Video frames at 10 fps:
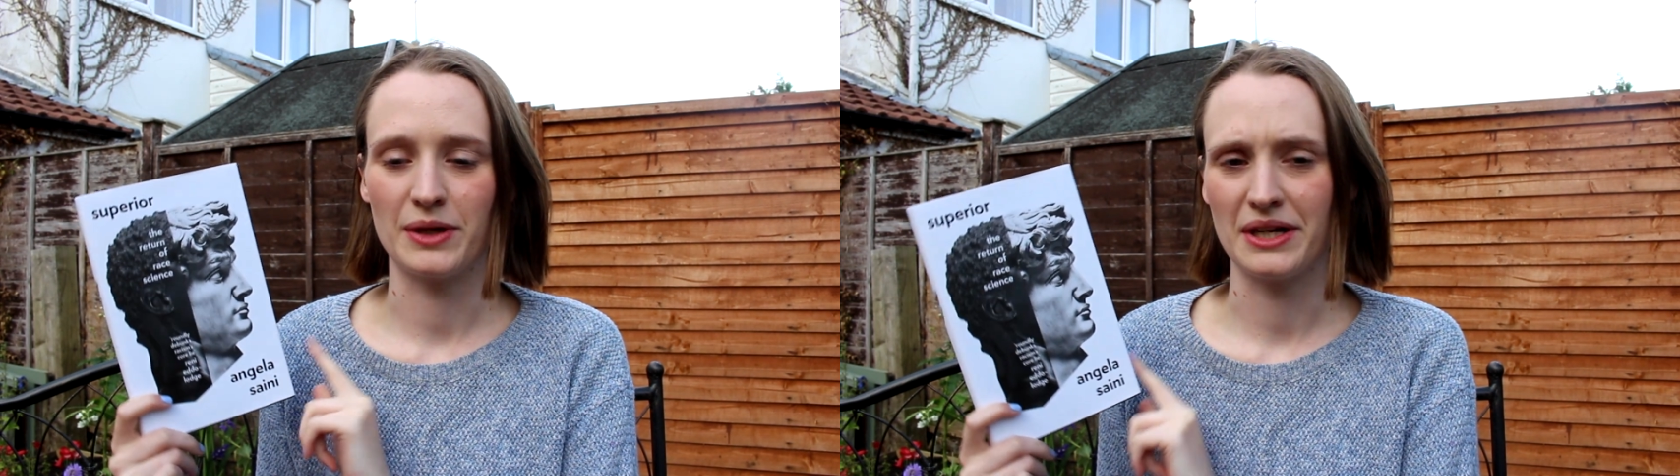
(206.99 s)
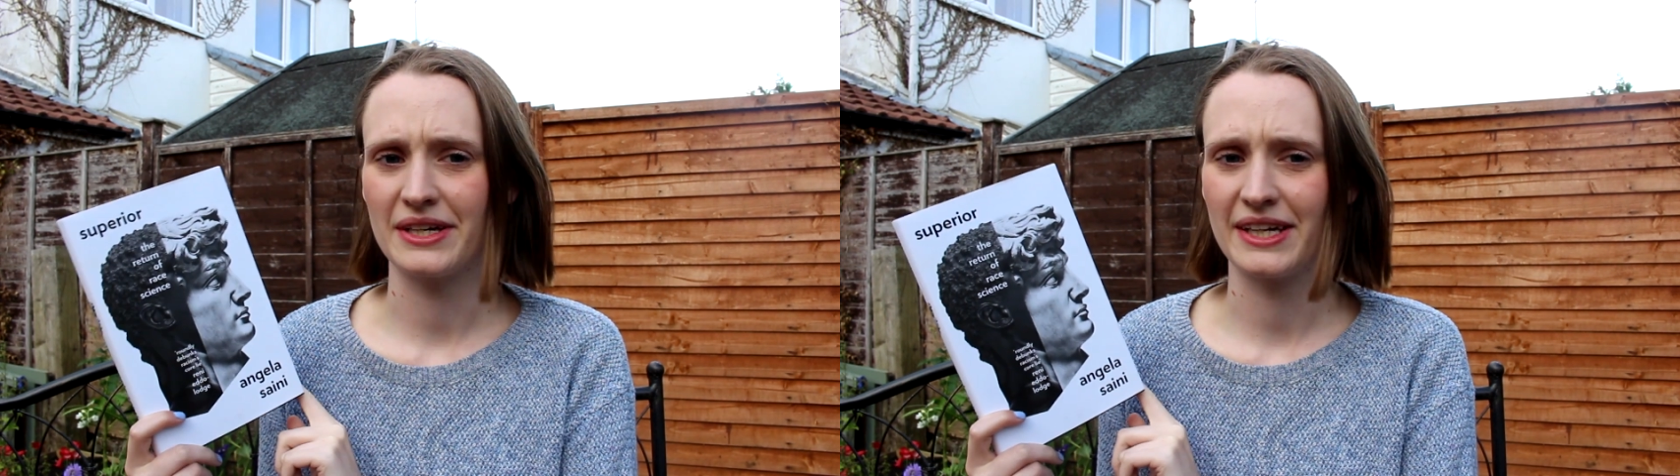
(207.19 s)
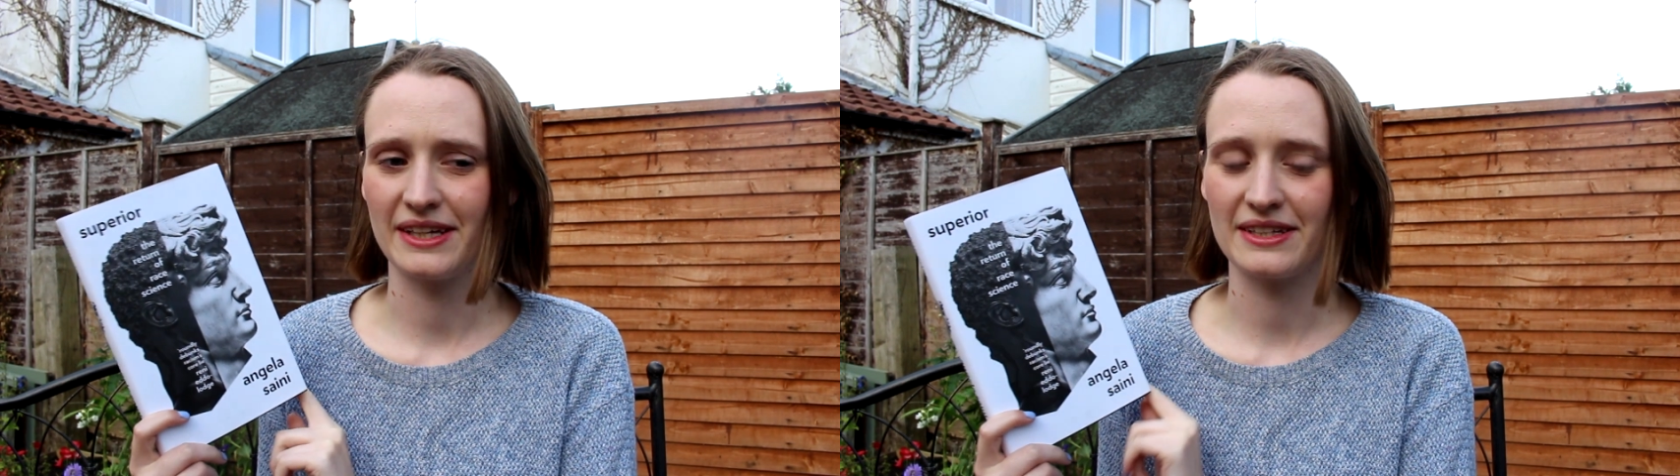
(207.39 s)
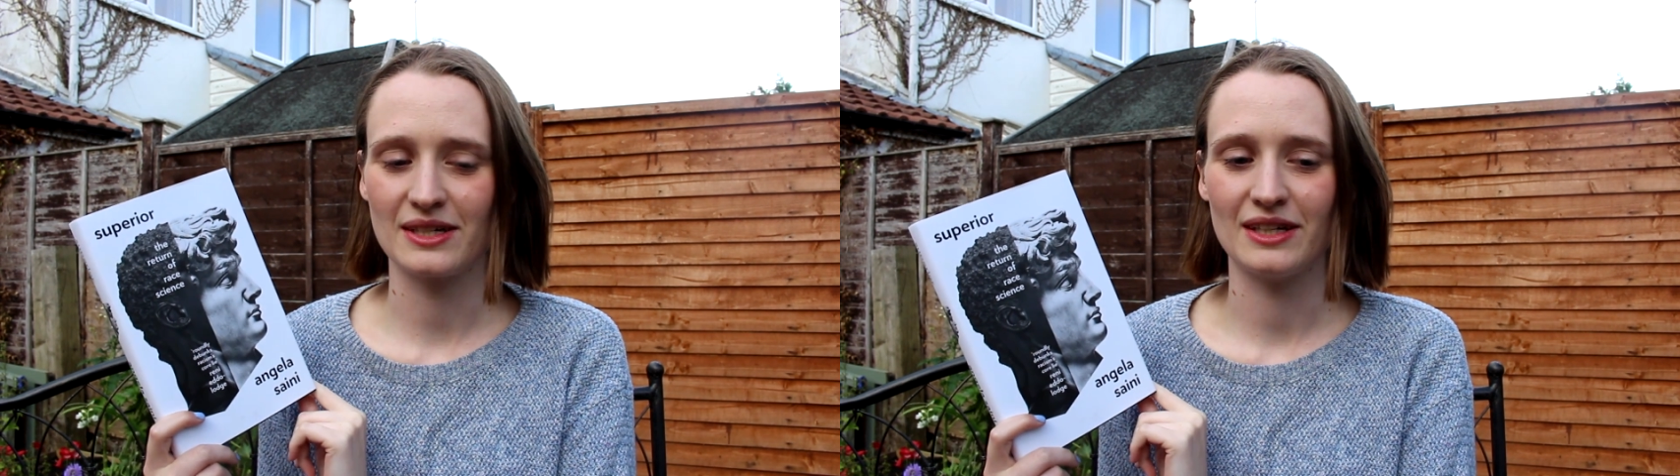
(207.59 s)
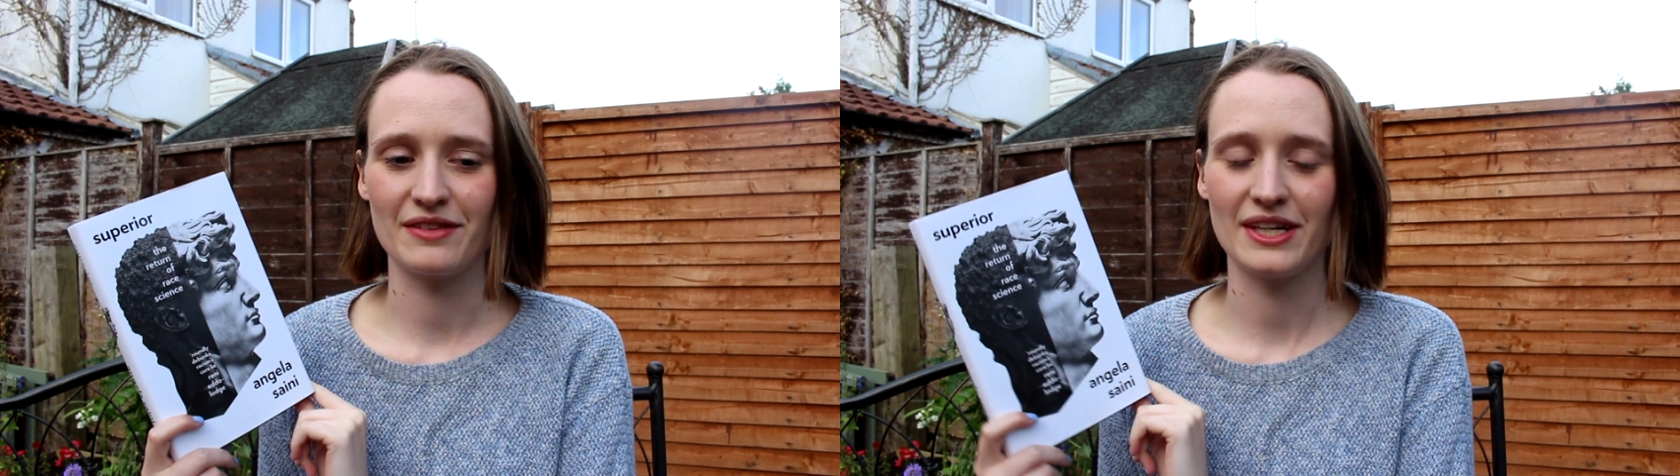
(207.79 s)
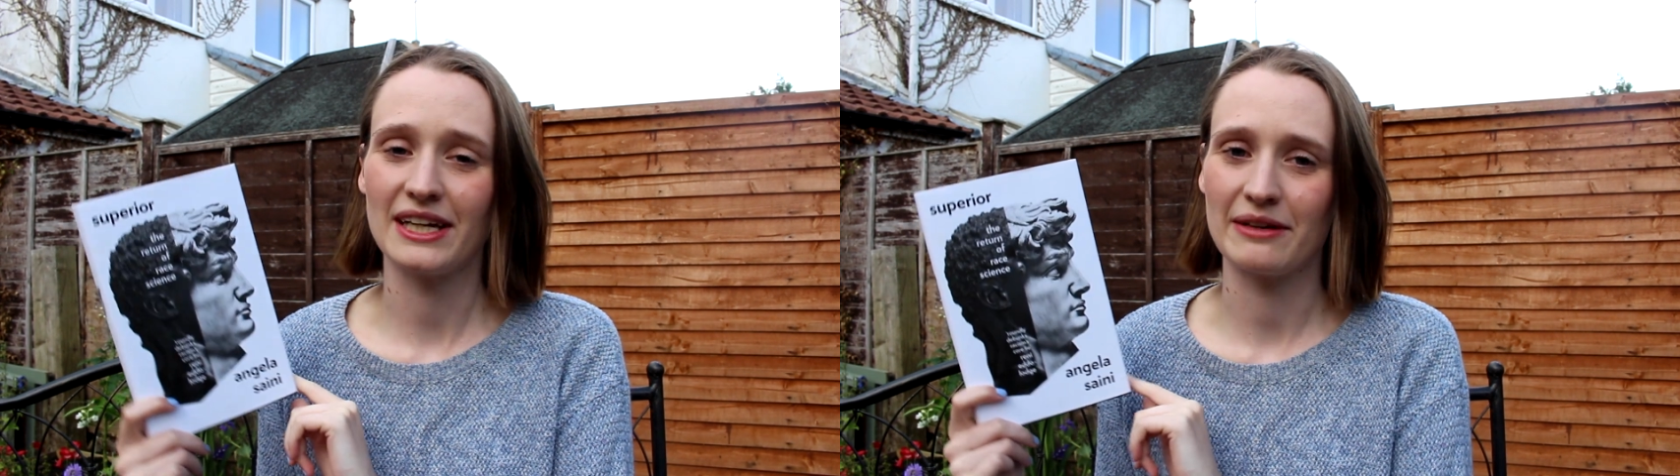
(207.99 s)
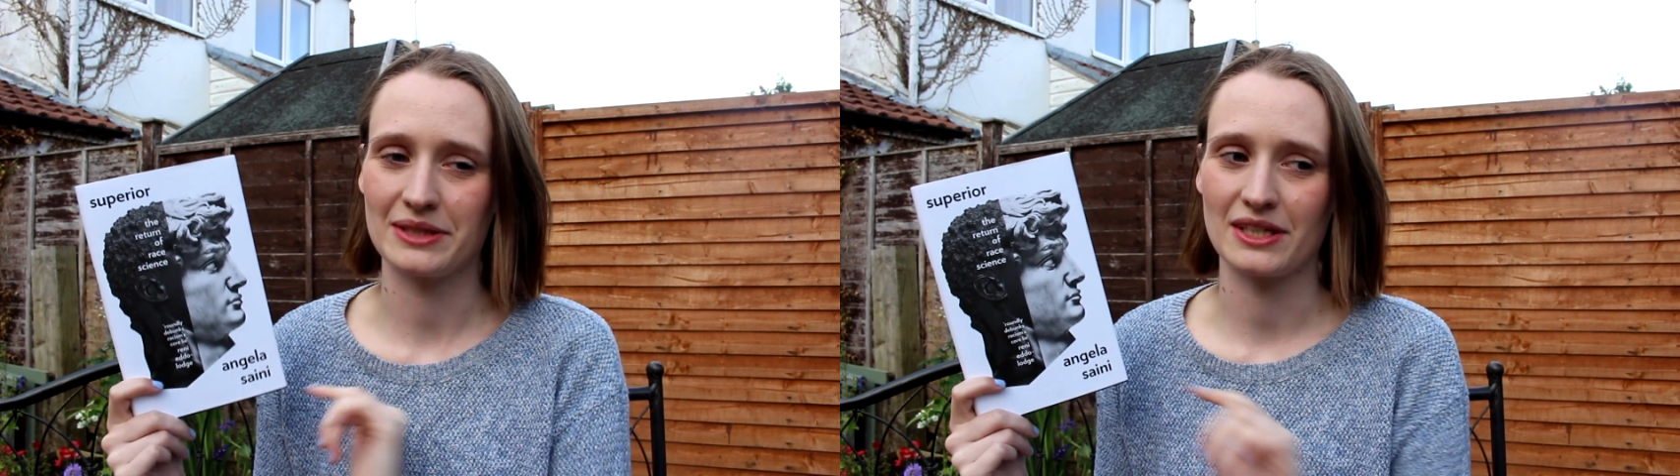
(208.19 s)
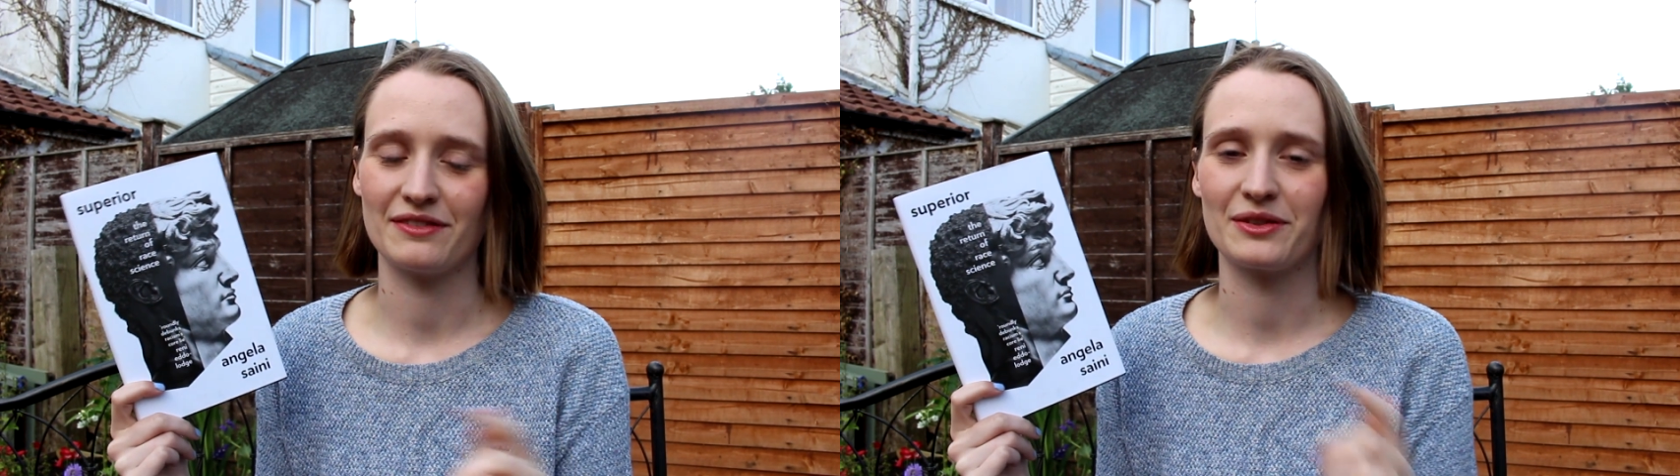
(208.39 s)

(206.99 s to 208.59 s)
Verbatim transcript: when looking at this kind of thing and how it's kind